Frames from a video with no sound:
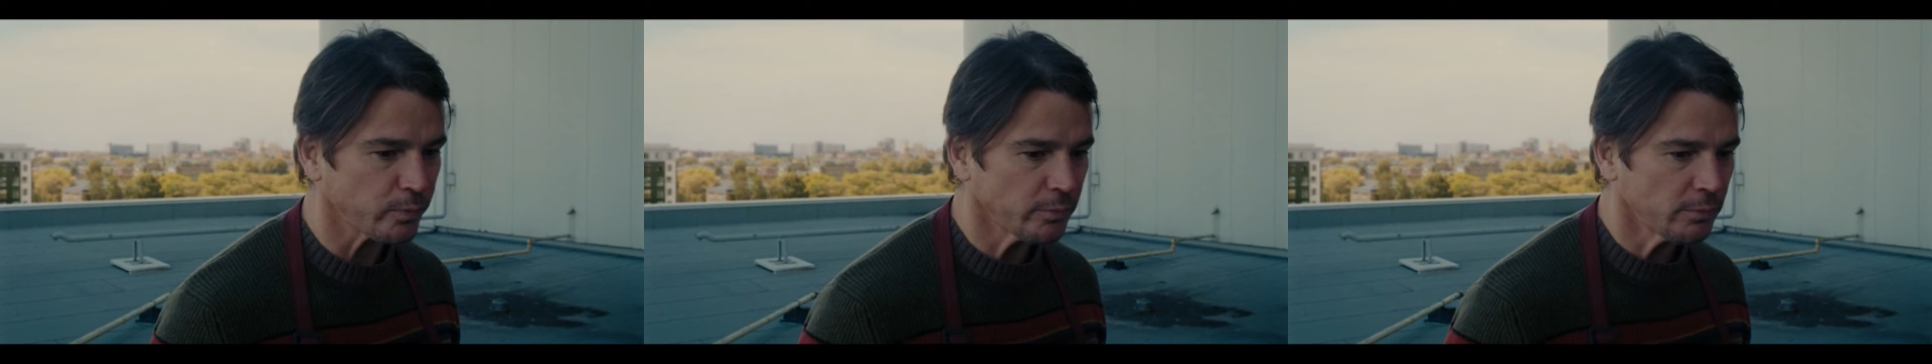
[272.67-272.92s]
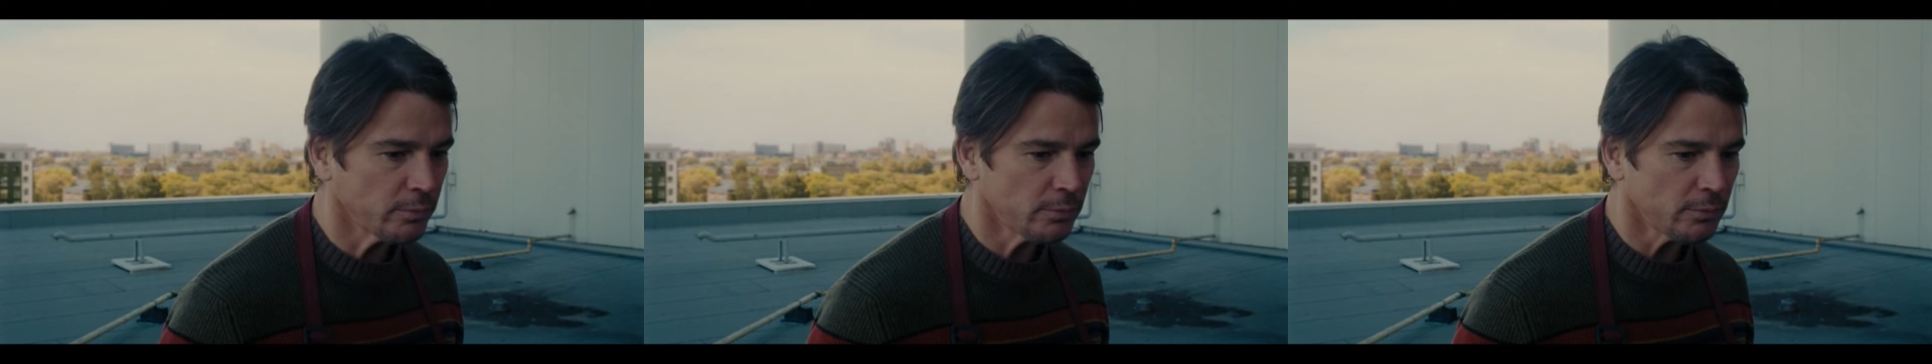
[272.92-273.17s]
him
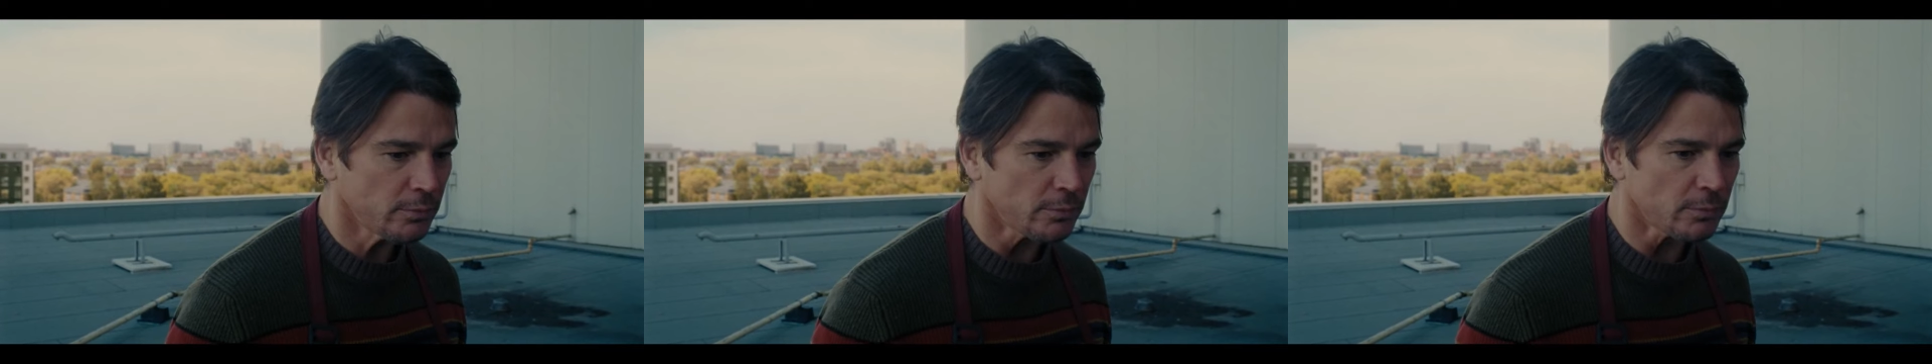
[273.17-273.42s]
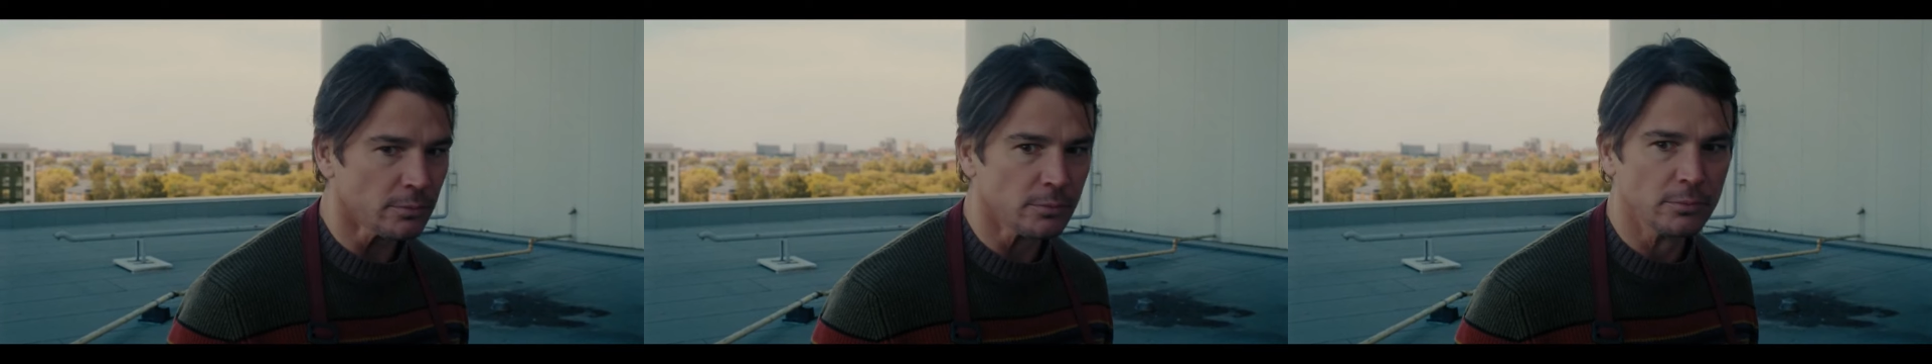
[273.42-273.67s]
for his
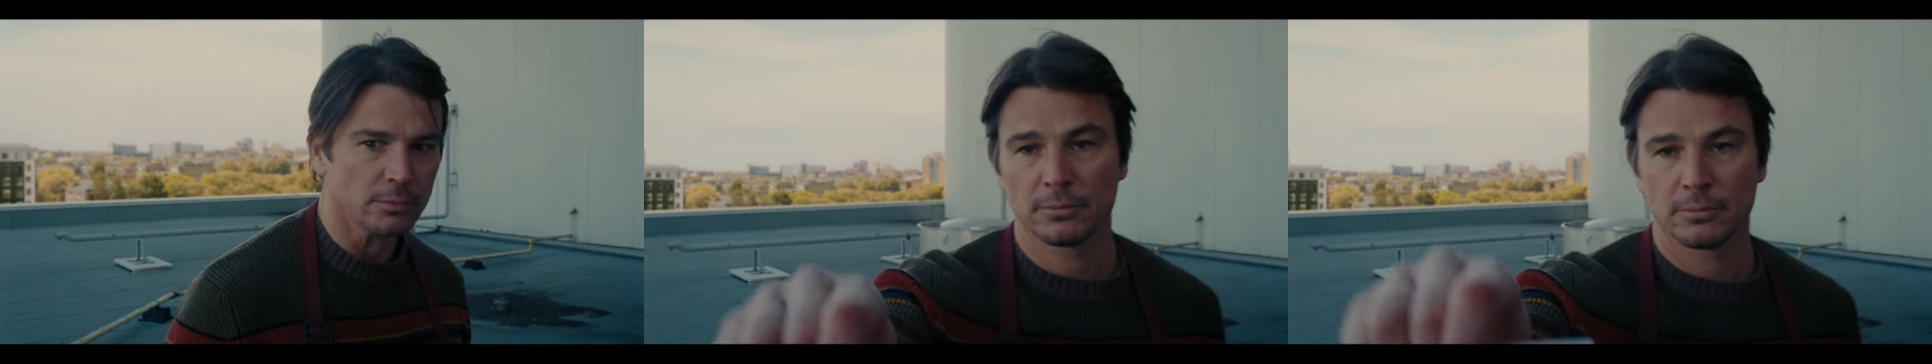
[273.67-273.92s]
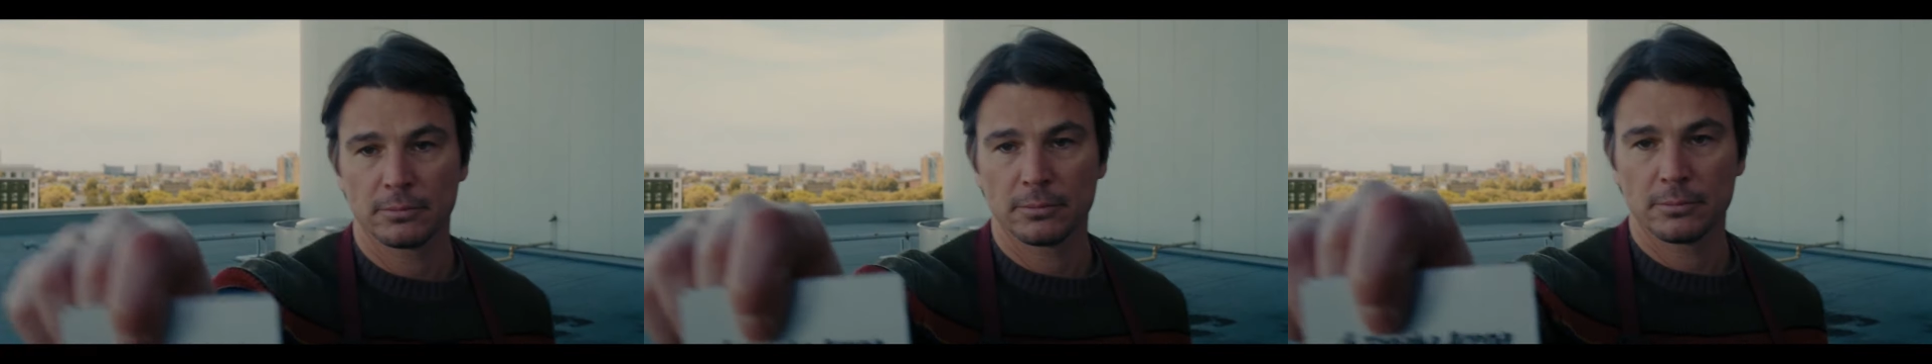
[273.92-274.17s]
keycard.
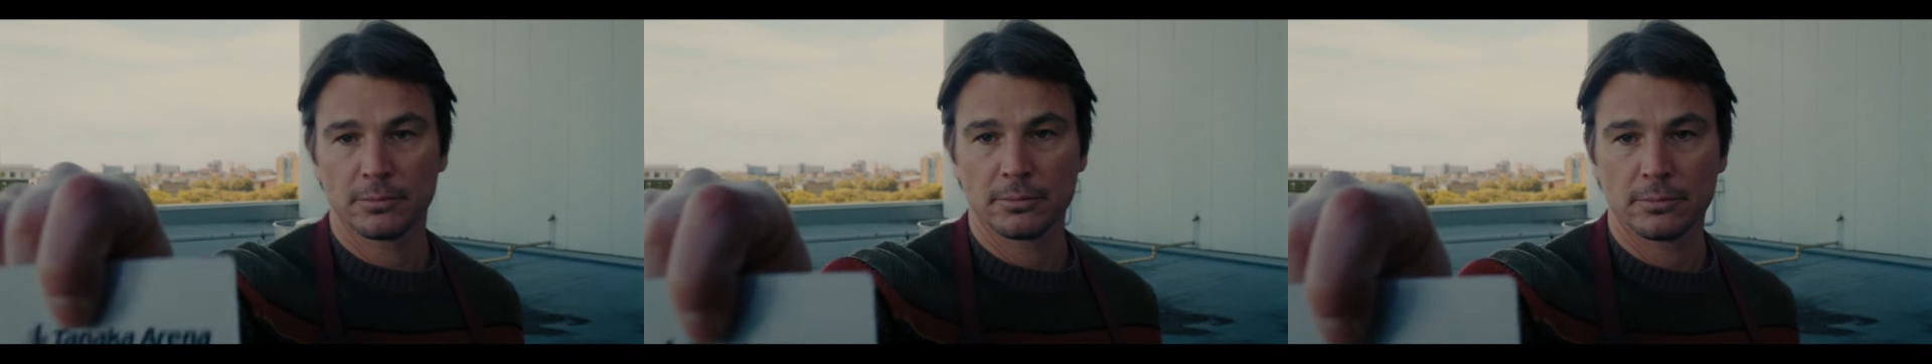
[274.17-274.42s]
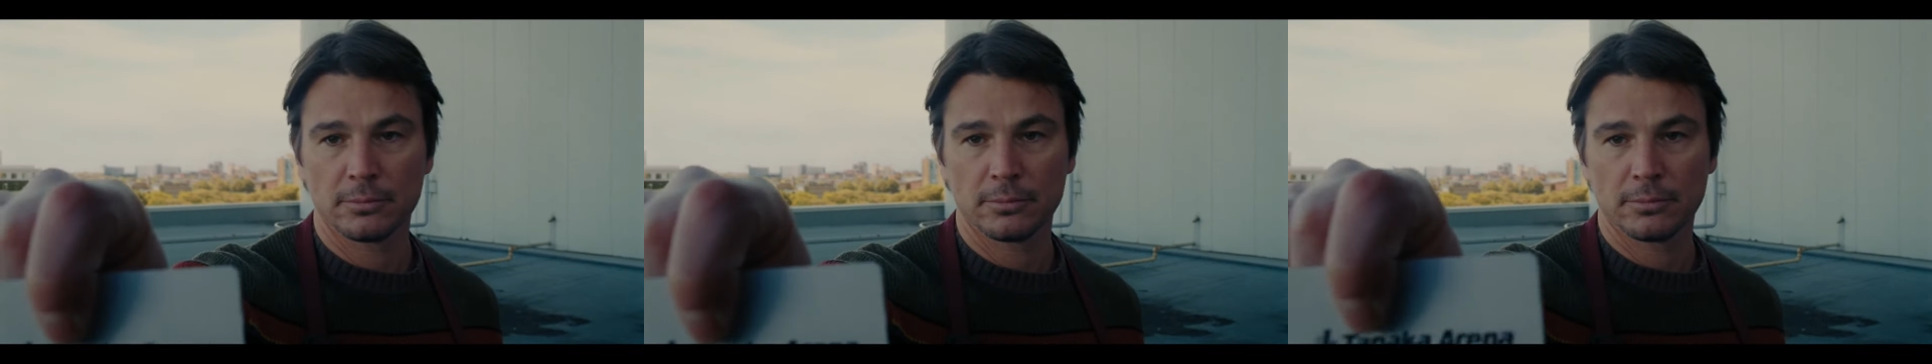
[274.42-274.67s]
He
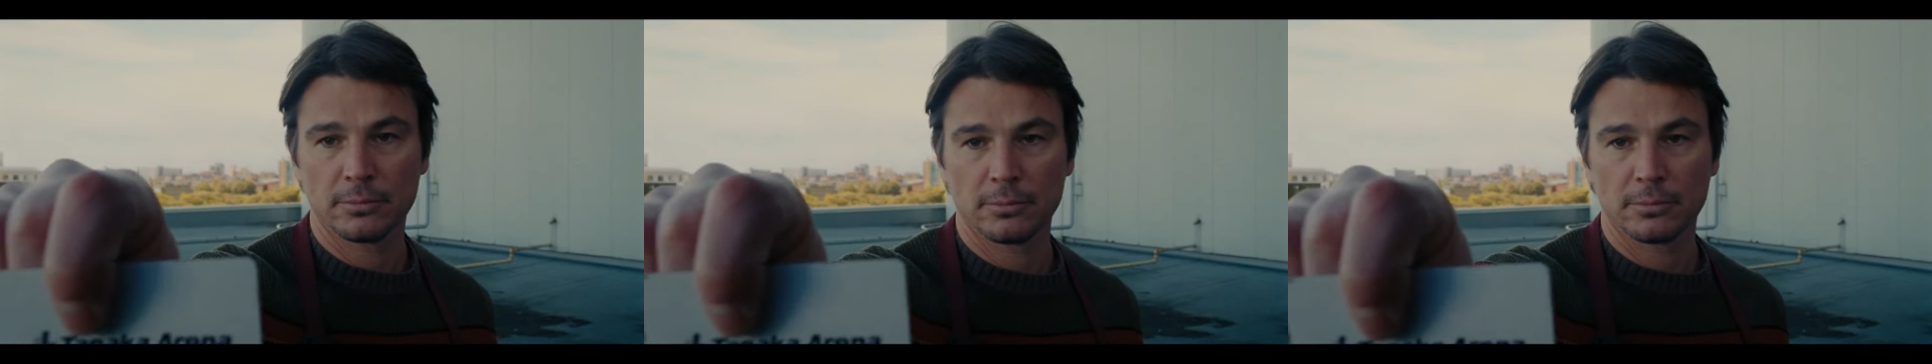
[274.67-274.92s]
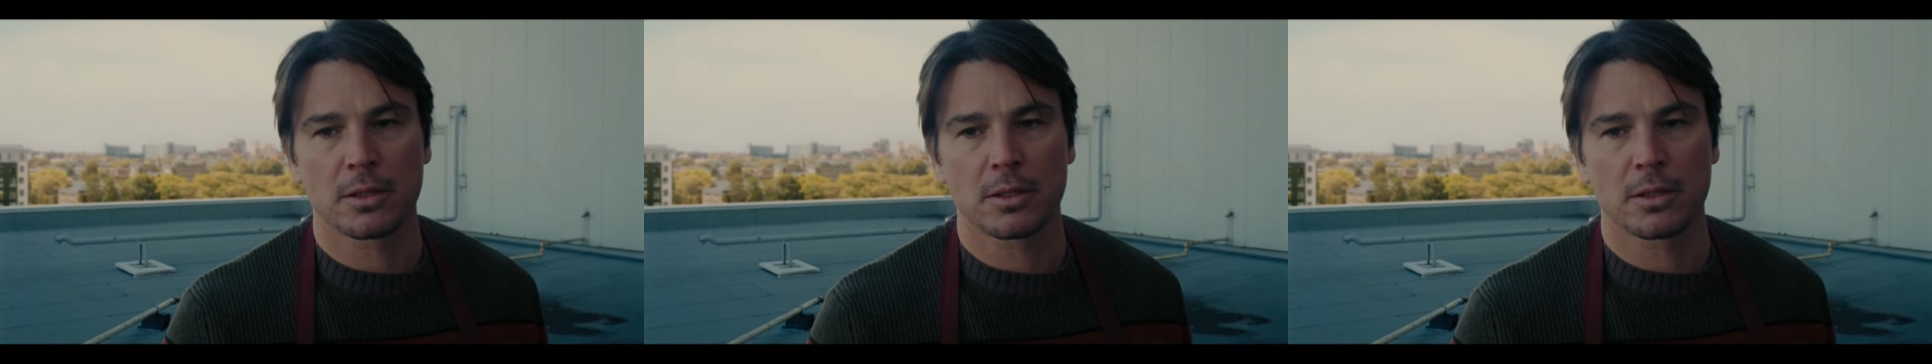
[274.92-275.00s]
showed them,